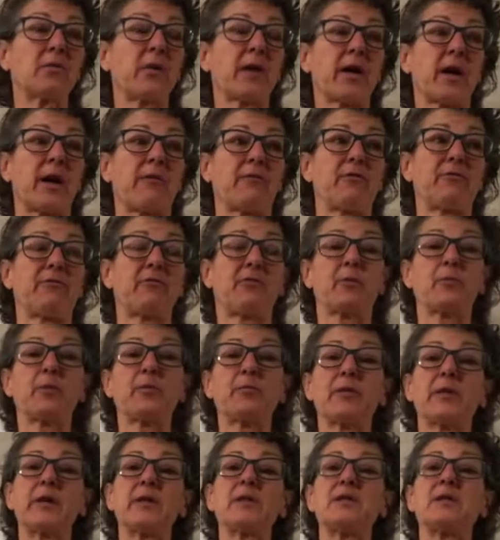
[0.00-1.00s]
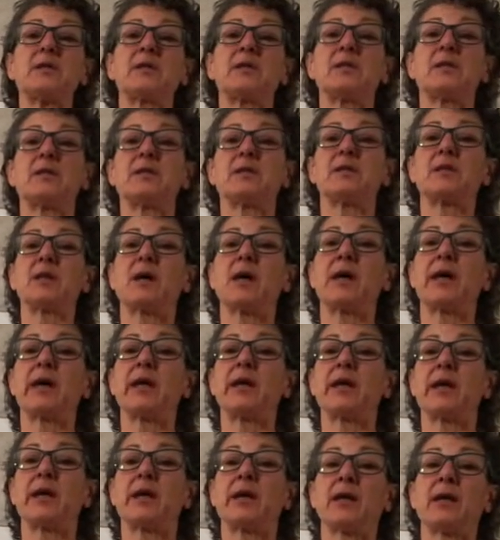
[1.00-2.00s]
We have a former president that
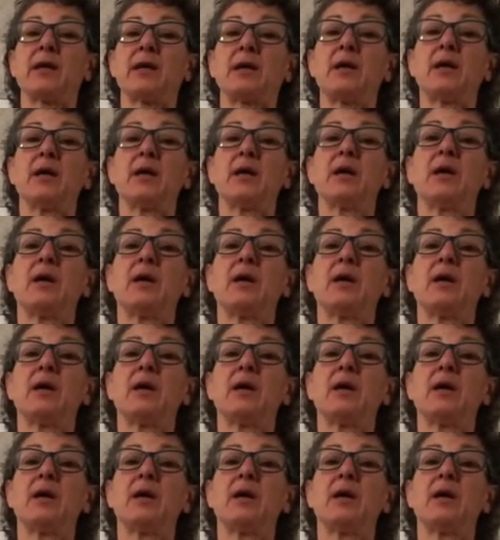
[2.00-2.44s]
died, and